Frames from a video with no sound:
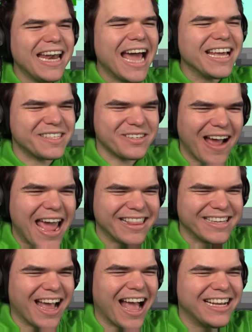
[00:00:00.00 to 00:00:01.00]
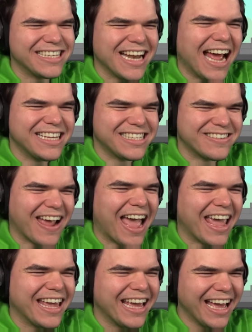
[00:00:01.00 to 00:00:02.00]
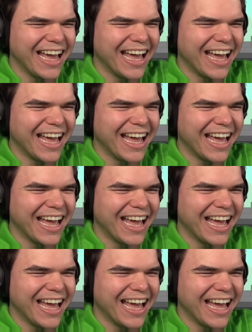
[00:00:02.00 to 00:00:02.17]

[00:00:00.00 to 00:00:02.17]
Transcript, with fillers: Nice try, Josh. Nice try.